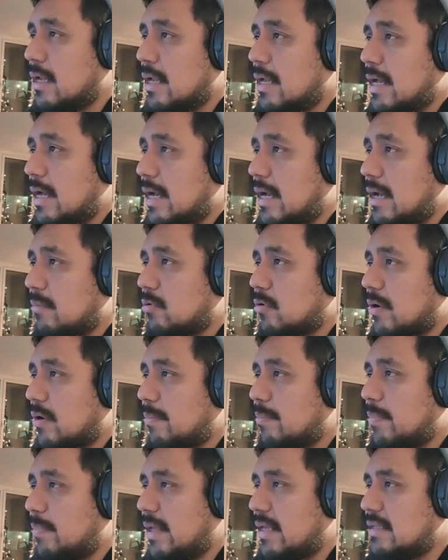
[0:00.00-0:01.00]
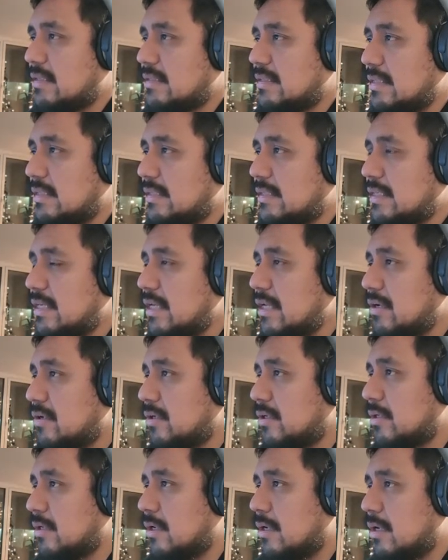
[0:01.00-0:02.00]
I'm gonna place it
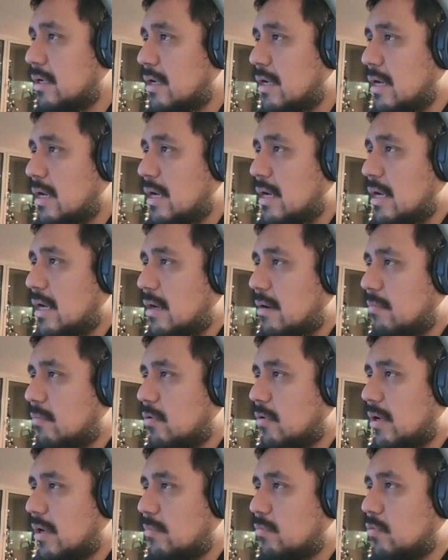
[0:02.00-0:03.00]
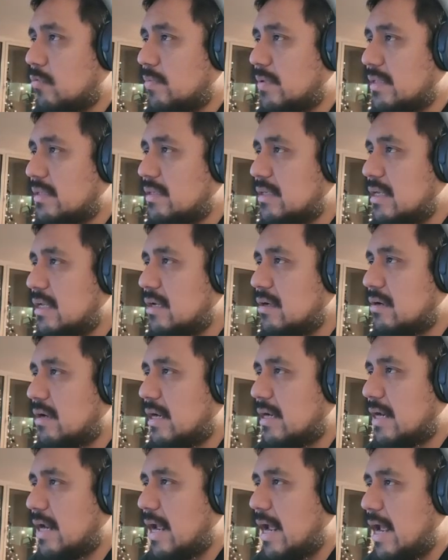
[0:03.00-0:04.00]
here. I'm gonna move it here,
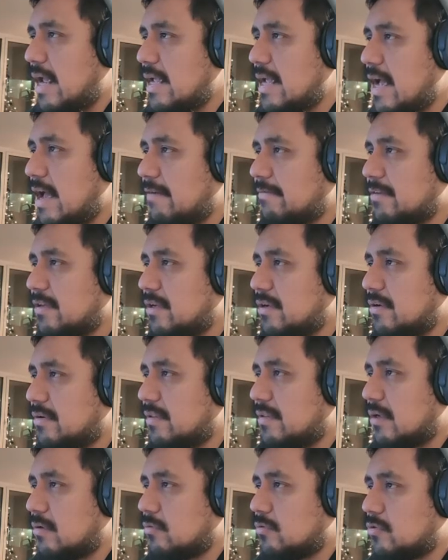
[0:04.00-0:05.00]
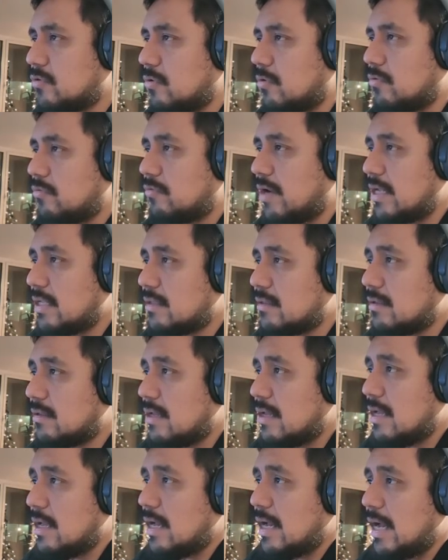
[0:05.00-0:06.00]
and I have here the control, right?
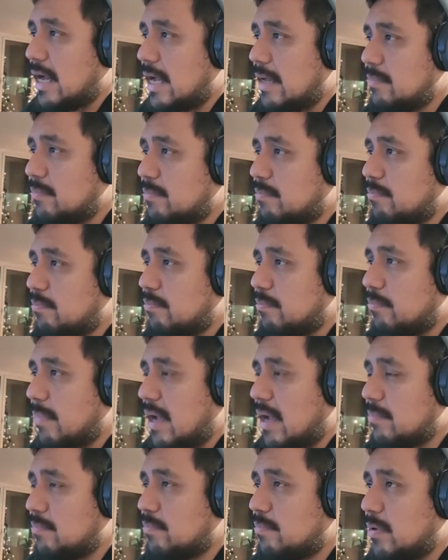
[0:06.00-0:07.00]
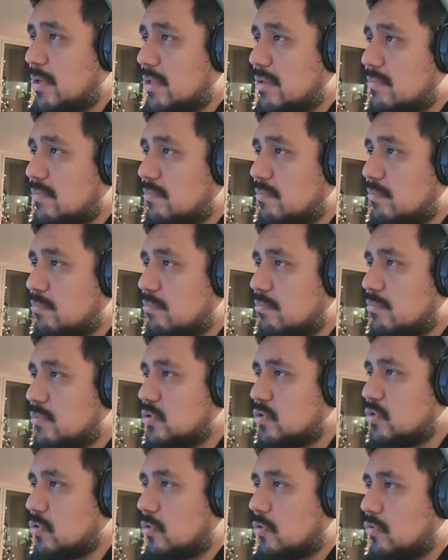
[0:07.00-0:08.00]
I put it
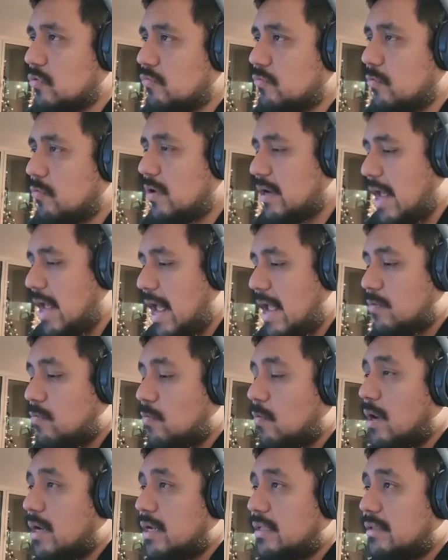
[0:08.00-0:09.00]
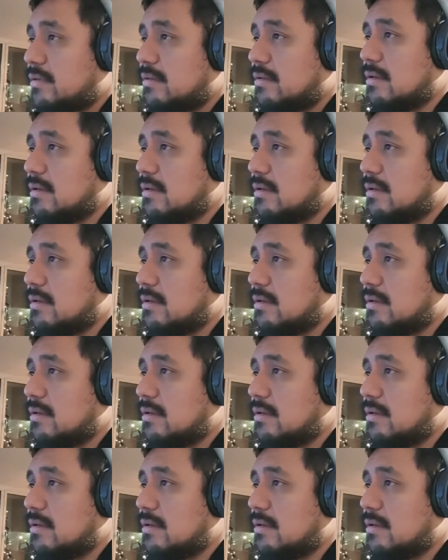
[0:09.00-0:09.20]
sort of where I want it